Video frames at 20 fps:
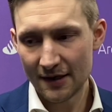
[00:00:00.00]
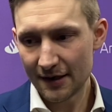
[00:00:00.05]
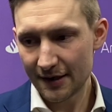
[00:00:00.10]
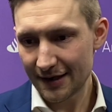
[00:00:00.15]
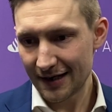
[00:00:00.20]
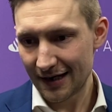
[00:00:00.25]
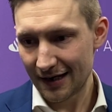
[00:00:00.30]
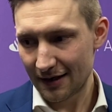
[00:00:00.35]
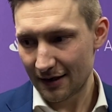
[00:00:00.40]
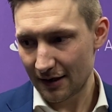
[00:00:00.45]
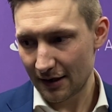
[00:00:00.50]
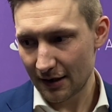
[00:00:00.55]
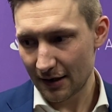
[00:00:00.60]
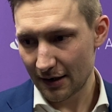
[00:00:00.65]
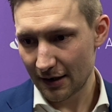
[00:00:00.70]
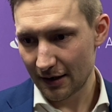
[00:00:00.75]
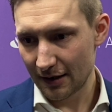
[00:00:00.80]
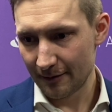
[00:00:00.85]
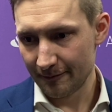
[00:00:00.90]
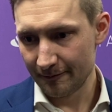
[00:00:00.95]
Yeah,
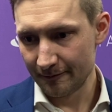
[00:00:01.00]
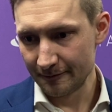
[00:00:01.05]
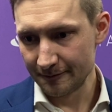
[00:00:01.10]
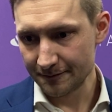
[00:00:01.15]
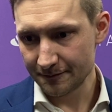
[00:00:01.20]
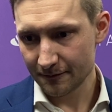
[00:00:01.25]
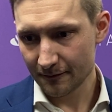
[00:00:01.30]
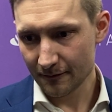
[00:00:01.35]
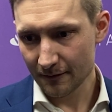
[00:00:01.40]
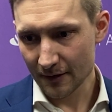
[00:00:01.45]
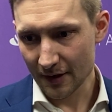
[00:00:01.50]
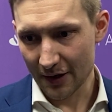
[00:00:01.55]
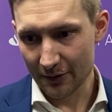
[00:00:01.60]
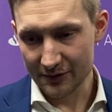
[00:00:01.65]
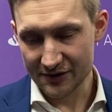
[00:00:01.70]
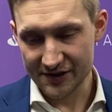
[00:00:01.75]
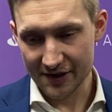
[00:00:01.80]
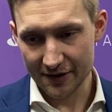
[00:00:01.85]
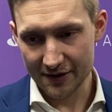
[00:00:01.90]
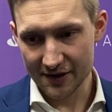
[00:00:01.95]
um, I
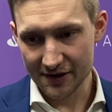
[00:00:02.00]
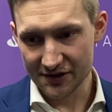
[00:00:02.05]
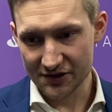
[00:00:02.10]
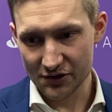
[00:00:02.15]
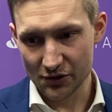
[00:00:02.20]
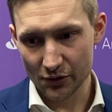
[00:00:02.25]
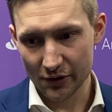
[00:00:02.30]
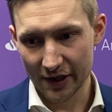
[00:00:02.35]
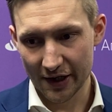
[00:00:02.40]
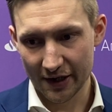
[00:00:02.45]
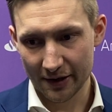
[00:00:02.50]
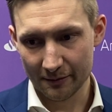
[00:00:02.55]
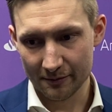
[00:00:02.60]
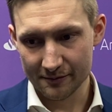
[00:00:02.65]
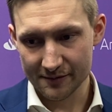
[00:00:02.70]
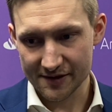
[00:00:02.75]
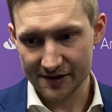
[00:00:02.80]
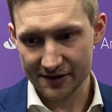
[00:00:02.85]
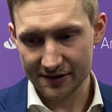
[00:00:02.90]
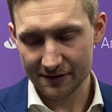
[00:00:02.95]
would say these two
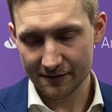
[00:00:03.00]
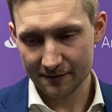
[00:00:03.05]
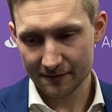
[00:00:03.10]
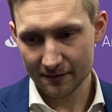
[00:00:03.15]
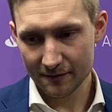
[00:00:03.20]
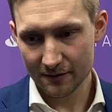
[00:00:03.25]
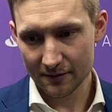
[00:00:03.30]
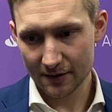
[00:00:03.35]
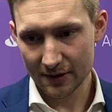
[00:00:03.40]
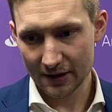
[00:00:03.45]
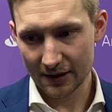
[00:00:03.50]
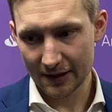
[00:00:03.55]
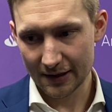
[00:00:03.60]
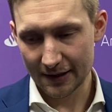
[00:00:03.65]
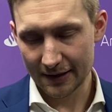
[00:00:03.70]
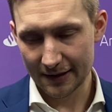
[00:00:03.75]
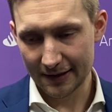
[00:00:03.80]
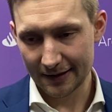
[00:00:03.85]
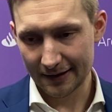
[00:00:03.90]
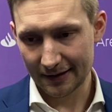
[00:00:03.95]
games.
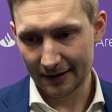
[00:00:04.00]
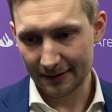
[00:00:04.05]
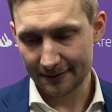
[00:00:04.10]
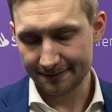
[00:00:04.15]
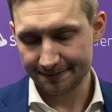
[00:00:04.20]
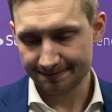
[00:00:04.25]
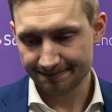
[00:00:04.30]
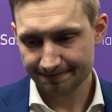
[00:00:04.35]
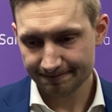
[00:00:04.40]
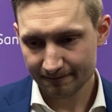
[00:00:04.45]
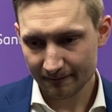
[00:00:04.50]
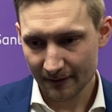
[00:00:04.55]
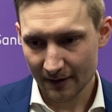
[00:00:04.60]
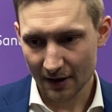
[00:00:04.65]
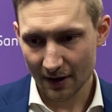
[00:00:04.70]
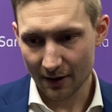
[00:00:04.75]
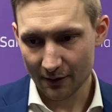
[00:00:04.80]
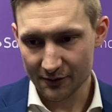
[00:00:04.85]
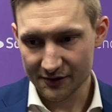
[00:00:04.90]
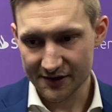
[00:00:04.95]
Um,
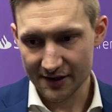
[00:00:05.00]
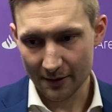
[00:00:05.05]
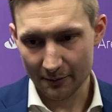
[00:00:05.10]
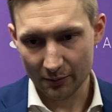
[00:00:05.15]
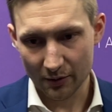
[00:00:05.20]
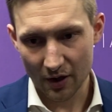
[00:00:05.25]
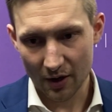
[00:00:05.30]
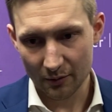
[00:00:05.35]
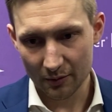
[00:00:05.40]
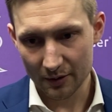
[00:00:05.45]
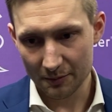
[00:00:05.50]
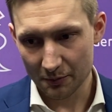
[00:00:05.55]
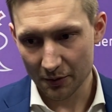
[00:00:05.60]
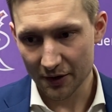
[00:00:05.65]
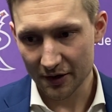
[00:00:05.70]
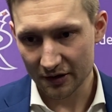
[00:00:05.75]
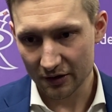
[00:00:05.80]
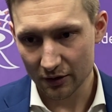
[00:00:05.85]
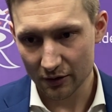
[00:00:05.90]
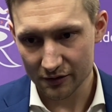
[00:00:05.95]
I would say probably
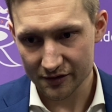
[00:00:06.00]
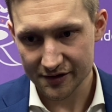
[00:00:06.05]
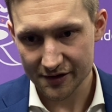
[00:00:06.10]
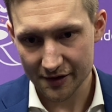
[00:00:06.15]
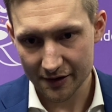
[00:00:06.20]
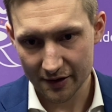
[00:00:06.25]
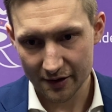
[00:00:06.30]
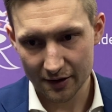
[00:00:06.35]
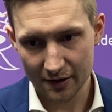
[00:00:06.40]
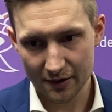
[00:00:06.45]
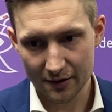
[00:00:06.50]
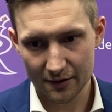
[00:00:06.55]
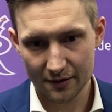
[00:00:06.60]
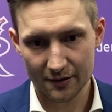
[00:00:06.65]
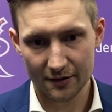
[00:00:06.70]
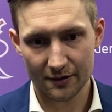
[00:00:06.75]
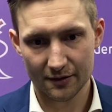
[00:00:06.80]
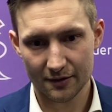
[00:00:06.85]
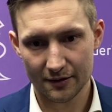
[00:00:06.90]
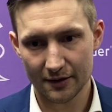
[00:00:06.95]
pretty close to the
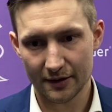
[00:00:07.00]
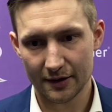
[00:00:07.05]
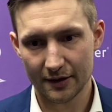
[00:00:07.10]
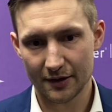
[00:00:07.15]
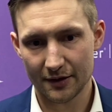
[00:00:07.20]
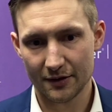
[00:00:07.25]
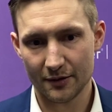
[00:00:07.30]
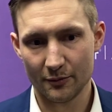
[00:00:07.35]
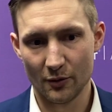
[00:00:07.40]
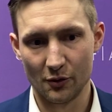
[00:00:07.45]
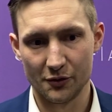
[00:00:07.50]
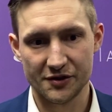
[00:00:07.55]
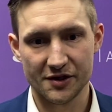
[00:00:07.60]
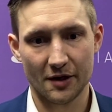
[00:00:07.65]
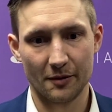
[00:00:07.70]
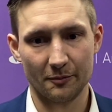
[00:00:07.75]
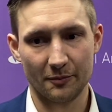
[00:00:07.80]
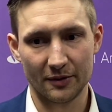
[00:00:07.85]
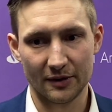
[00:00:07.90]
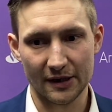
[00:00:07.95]
the, the most
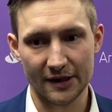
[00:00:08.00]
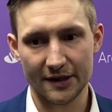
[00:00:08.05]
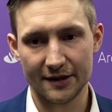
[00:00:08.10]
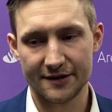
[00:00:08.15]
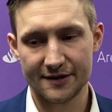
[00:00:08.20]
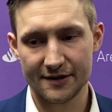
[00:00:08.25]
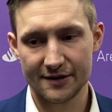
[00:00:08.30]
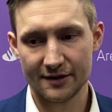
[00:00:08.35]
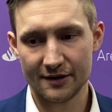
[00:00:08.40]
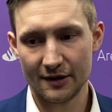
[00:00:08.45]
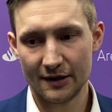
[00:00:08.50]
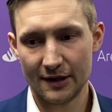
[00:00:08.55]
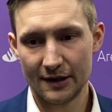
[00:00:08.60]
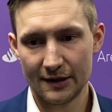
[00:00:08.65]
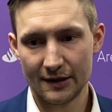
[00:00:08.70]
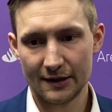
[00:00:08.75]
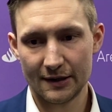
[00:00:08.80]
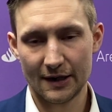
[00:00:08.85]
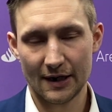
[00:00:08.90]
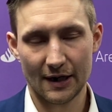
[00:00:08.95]
complete
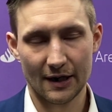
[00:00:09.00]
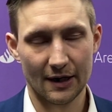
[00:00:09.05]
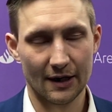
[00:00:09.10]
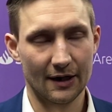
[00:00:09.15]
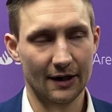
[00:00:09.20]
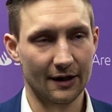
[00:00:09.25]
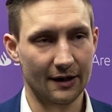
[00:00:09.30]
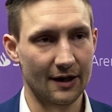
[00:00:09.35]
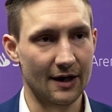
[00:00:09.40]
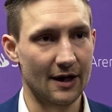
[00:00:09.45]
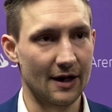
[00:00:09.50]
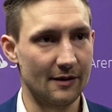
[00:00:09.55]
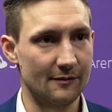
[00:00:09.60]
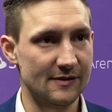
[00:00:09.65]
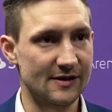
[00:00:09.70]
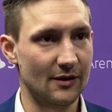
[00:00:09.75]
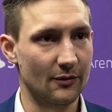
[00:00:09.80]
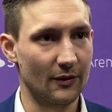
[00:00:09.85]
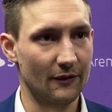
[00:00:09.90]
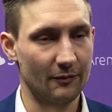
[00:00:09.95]
uh,
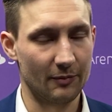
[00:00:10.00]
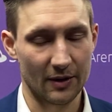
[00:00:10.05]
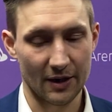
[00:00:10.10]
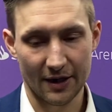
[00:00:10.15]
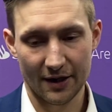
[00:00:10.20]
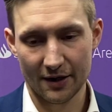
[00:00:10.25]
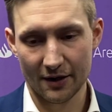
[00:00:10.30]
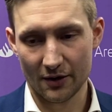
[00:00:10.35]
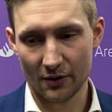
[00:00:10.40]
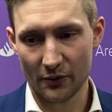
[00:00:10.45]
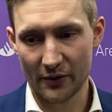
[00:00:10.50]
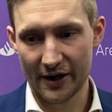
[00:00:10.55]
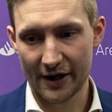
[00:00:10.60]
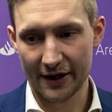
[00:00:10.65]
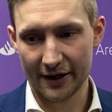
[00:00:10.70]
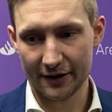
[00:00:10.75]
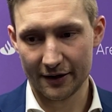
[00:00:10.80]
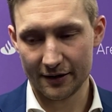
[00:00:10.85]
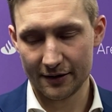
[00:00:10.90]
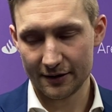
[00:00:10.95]
games that we've played in a
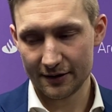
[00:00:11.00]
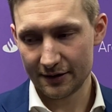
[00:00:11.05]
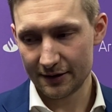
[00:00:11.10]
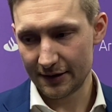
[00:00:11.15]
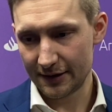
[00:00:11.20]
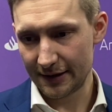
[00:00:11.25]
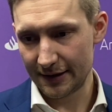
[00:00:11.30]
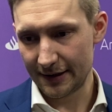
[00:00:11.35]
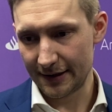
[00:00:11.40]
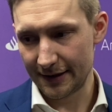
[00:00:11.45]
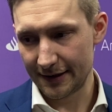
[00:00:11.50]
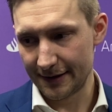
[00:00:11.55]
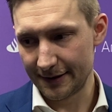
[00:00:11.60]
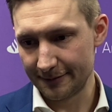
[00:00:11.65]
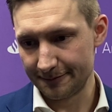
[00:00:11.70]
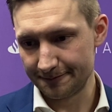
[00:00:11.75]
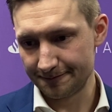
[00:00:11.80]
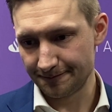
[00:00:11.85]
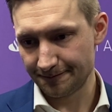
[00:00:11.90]
while. Um,